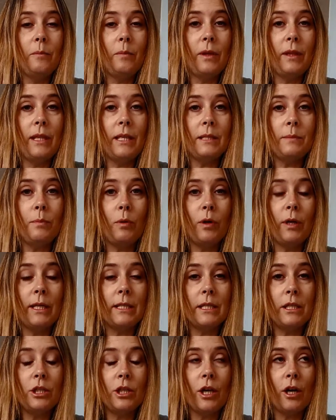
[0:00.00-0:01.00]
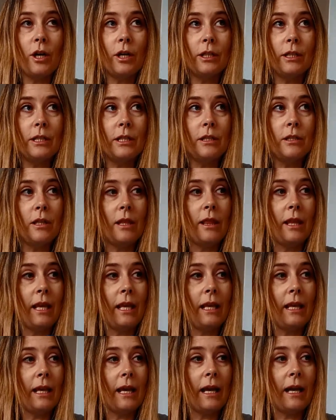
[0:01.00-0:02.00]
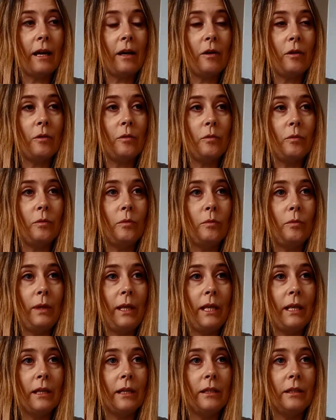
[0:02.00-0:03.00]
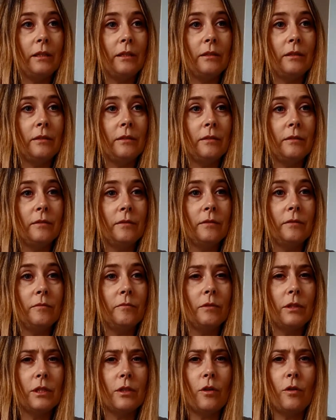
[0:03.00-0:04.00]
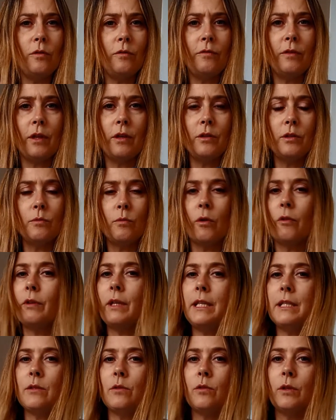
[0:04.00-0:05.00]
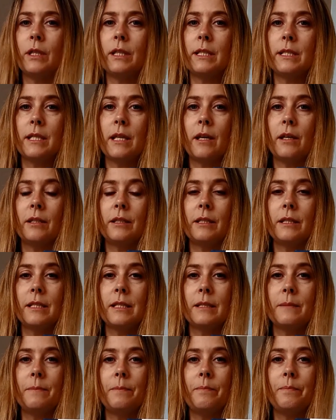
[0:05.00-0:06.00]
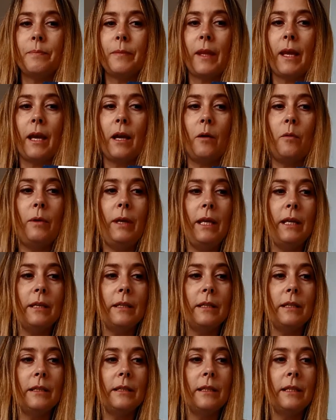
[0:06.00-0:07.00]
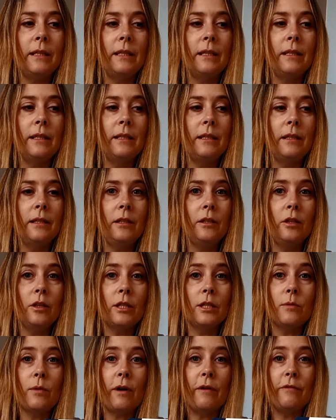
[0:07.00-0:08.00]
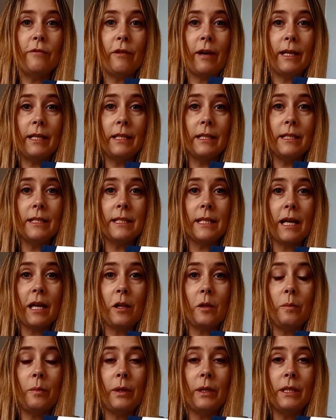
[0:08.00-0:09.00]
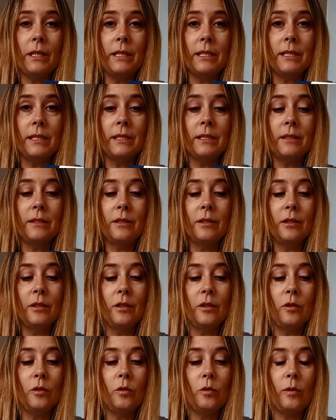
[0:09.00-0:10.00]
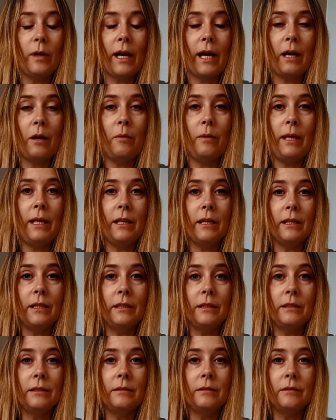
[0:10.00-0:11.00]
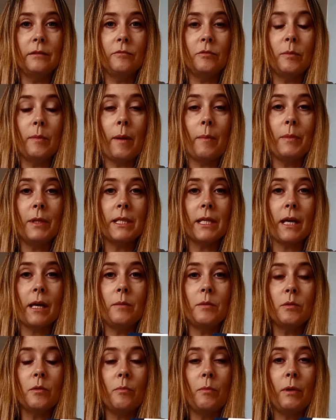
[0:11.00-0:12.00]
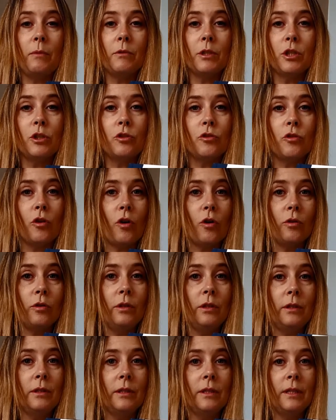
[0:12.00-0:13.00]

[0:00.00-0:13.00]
But this book is a chance to think how we can resolve those worries or concerns, how we can look to our friends to help us, or how we can remember times when we were strong,